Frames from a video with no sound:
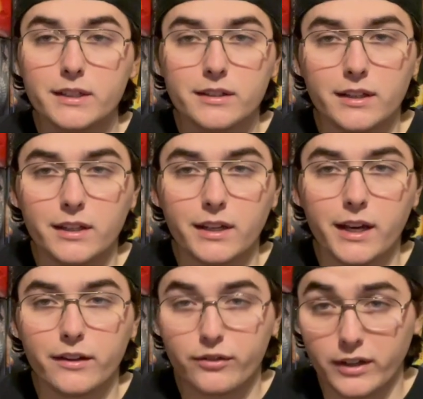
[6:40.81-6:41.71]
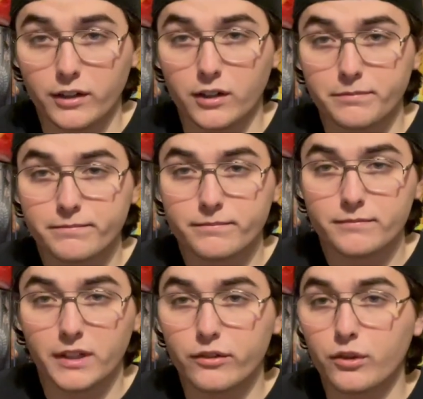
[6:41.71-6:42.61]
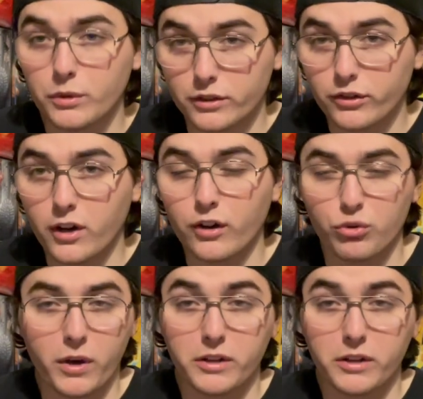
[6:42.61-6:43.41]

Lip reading: the singer is doing guitar as well.